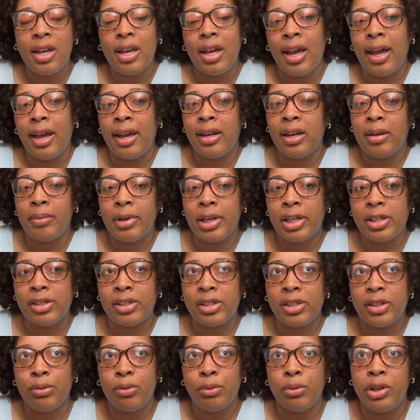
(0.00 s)
And I'm
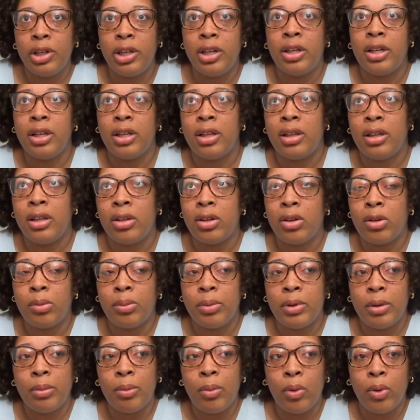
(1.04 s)
actually reading a little
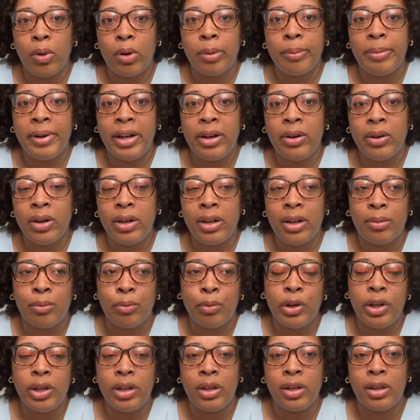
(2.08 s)
bit more about it. I'm
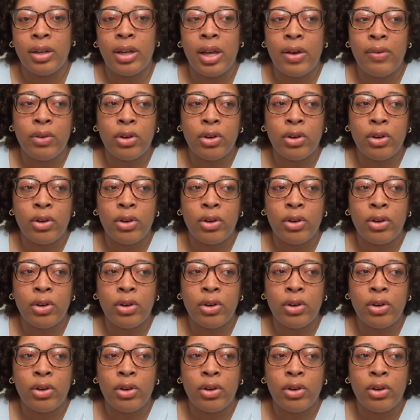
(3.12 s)
reading Never